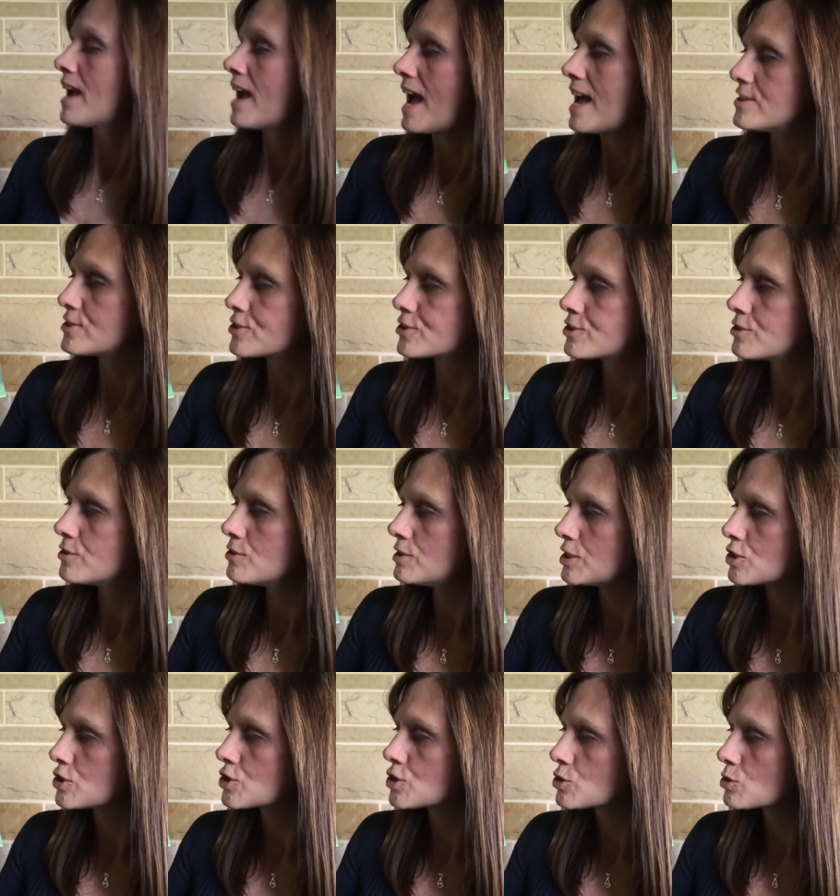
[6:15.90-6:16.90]
As soon
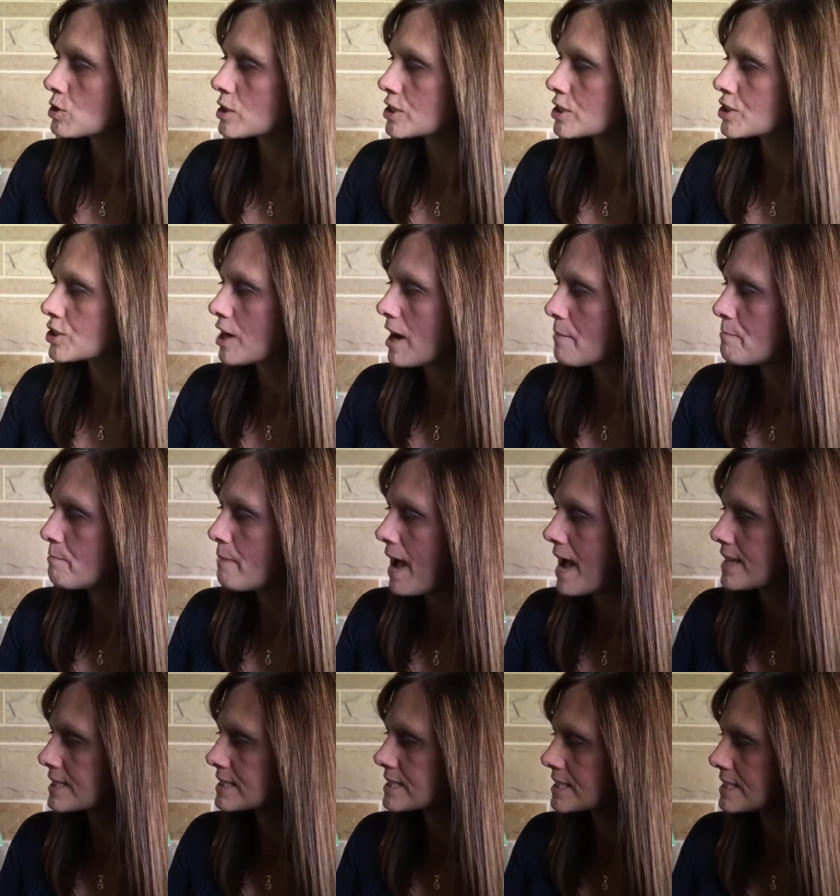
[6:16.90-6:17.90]
as George got
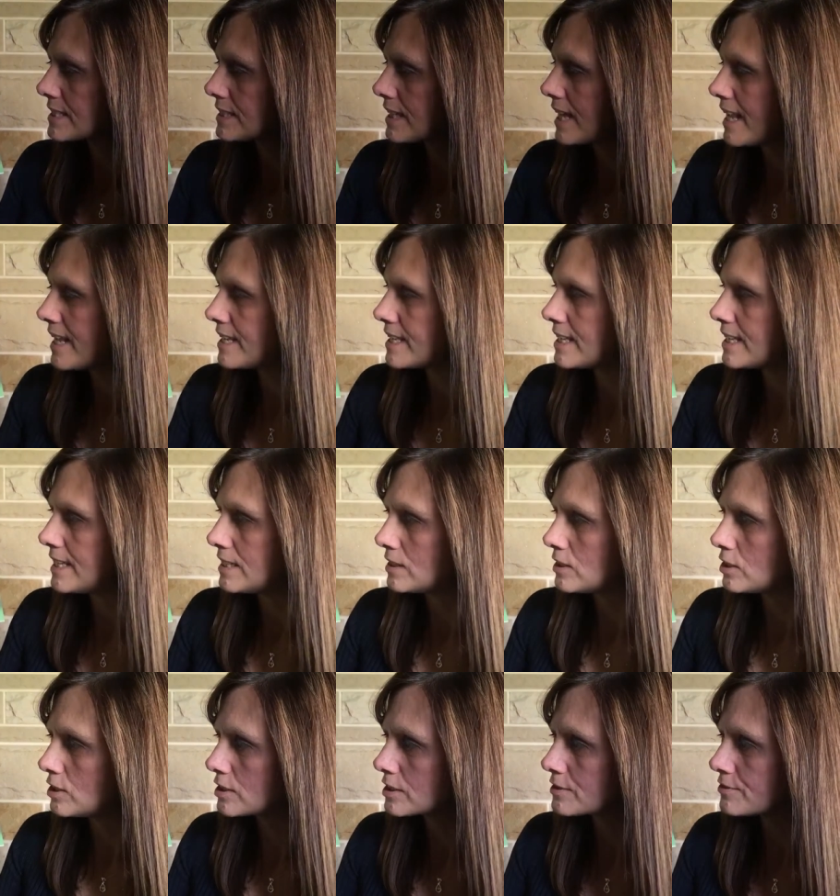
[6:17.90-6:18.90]
back to the lake, he
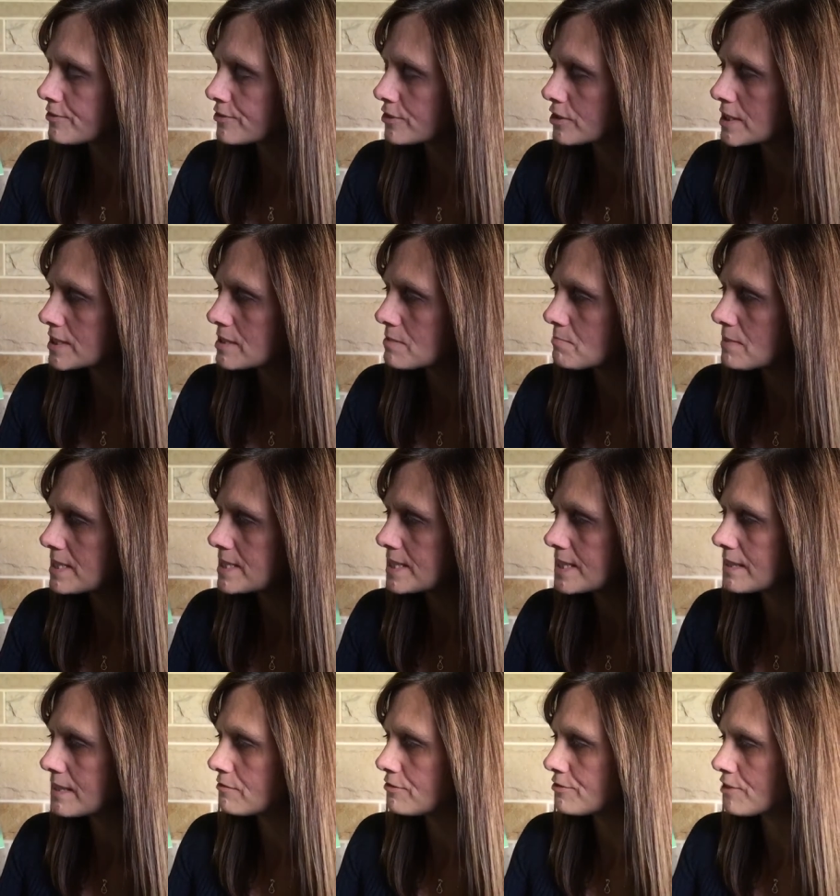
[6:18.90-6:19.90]
looked for his
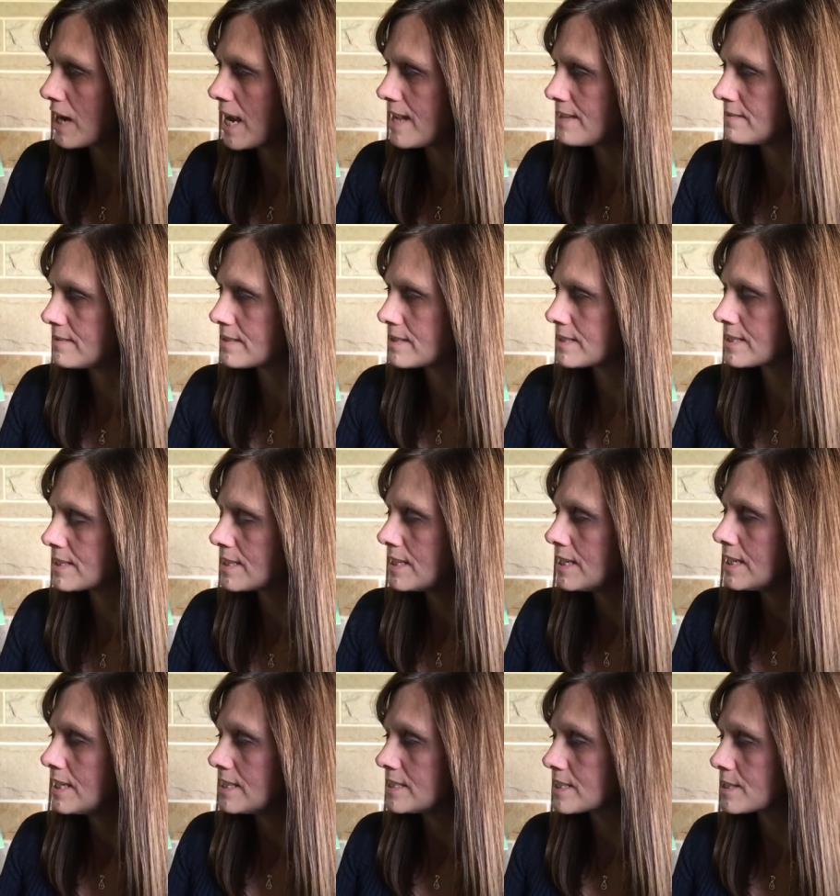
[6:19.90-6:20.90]
missing friends,
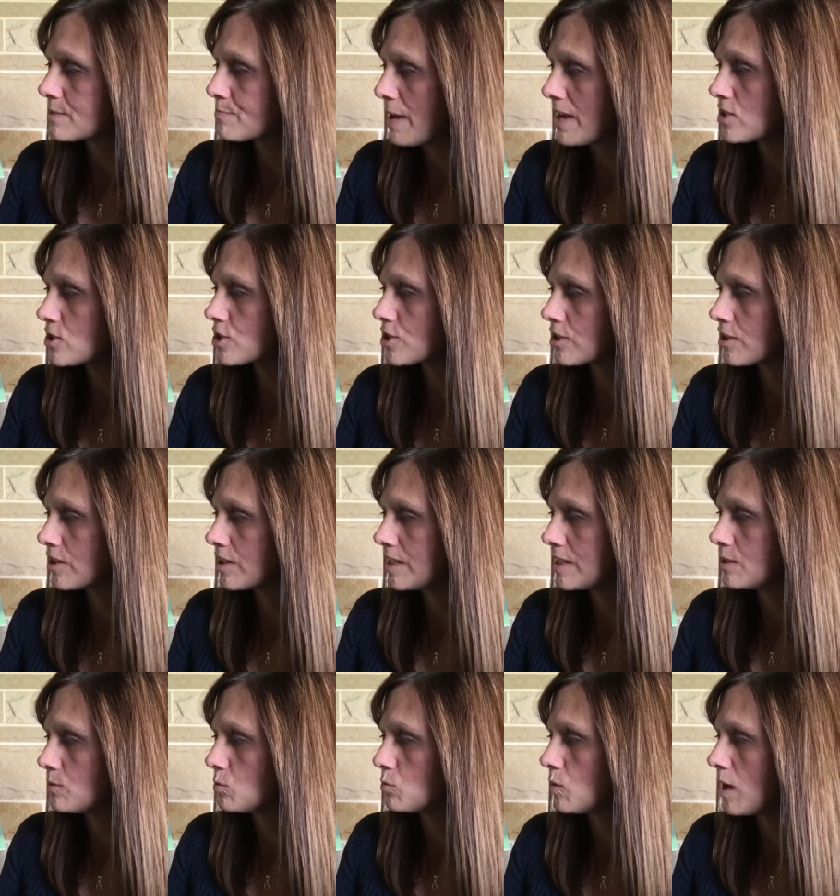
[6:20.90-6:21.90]
especially
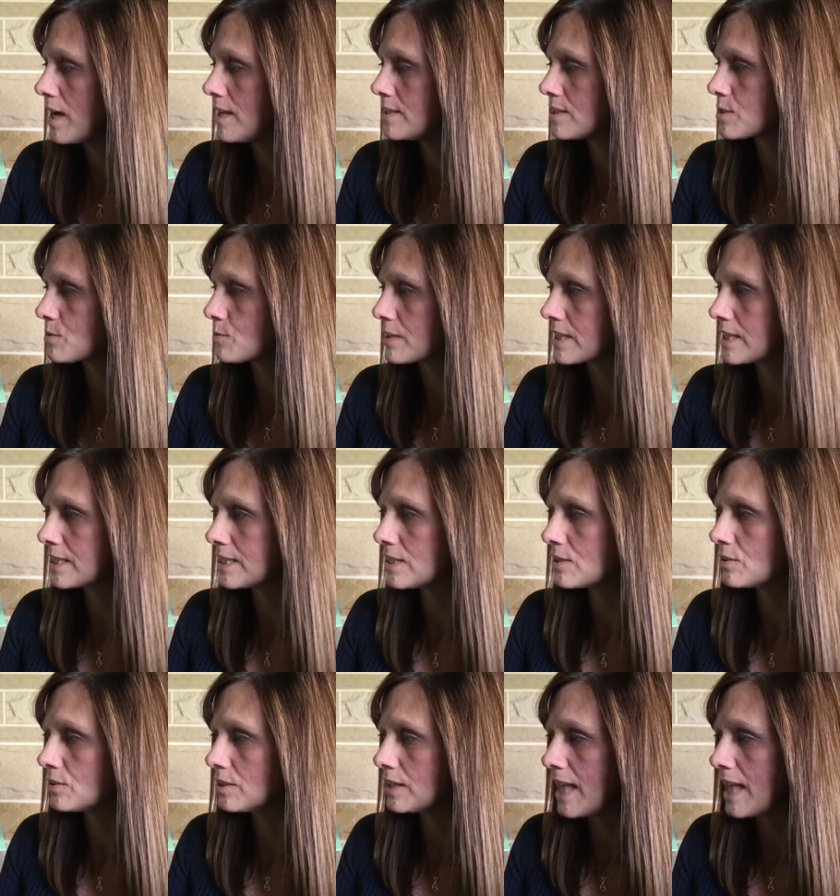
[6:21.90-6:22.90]
the ones with
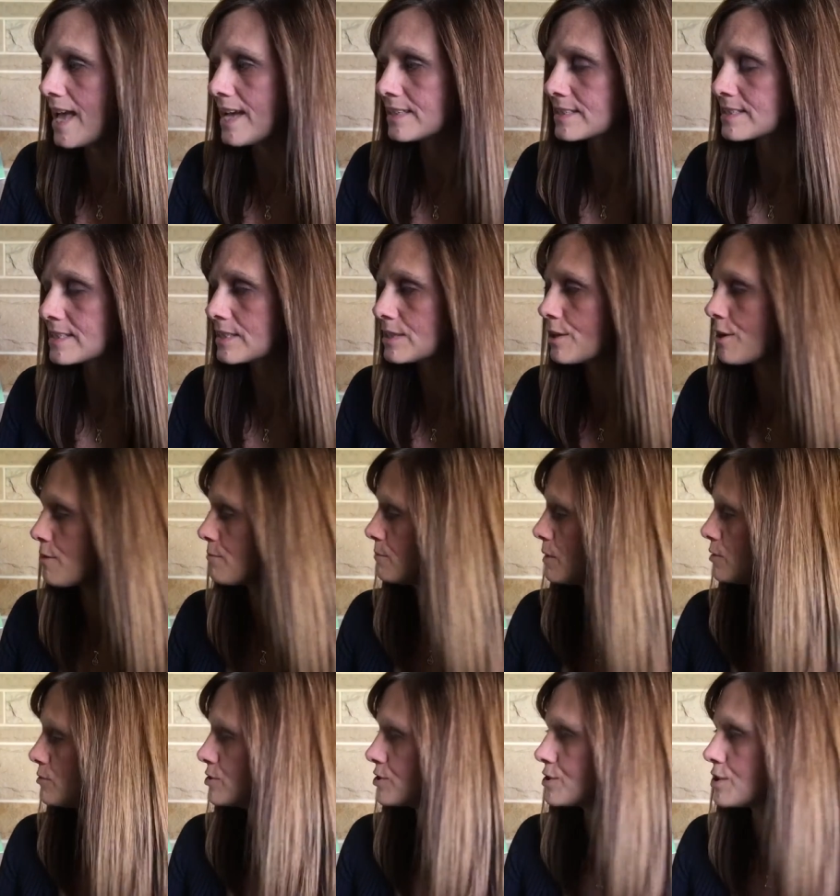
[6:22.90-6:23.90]
little legs and
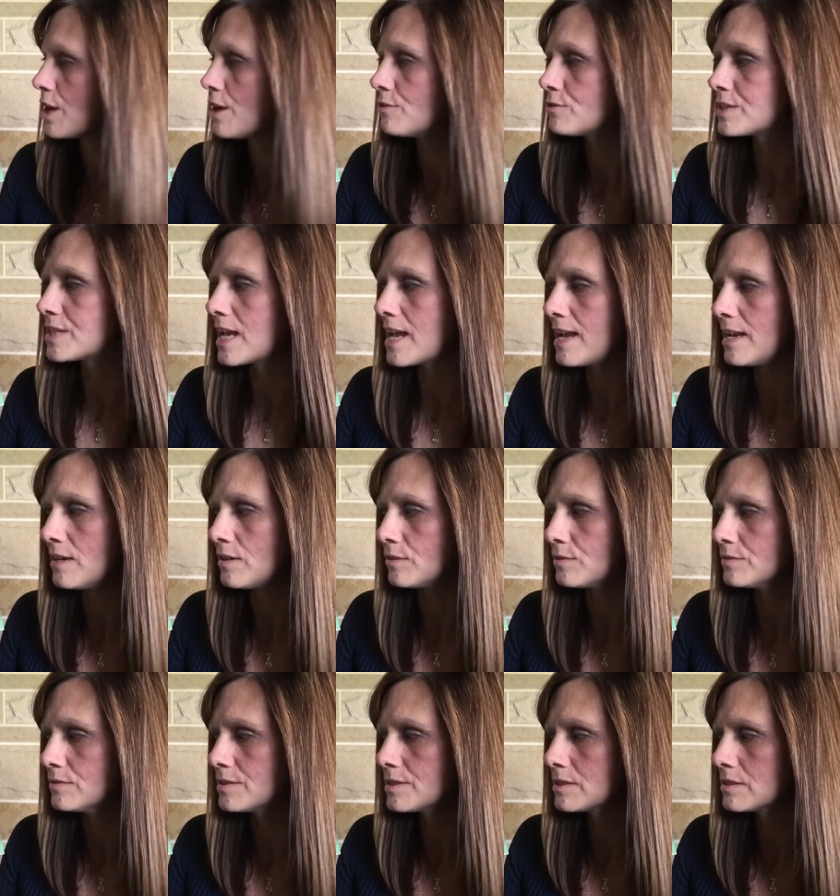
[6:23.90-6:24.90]
almost no
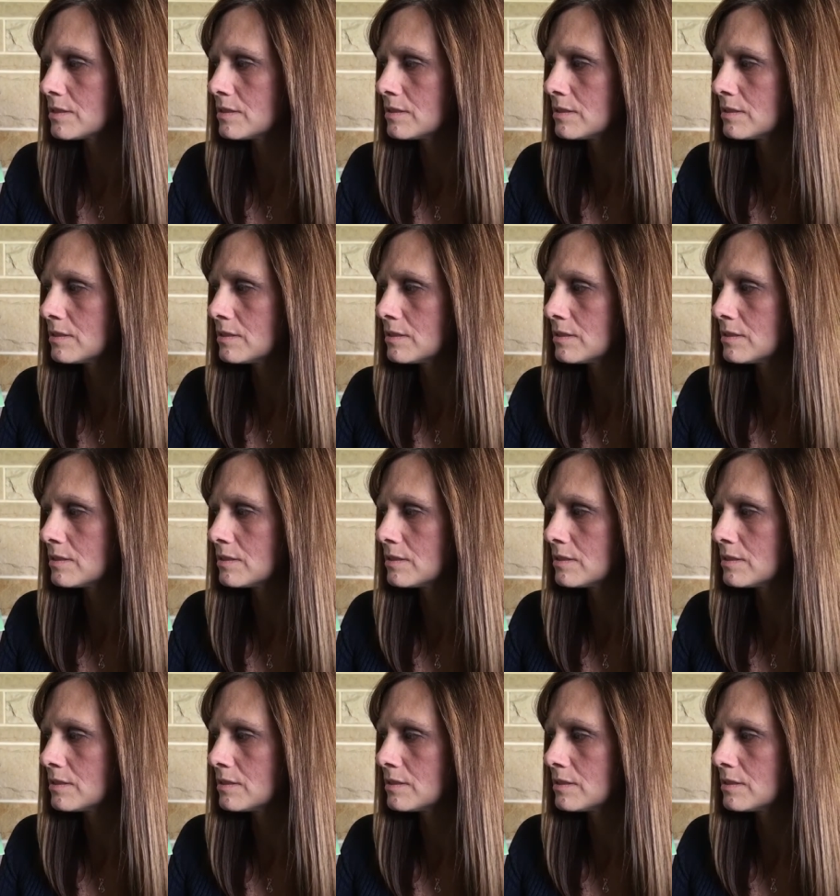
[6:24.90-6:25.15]
tails.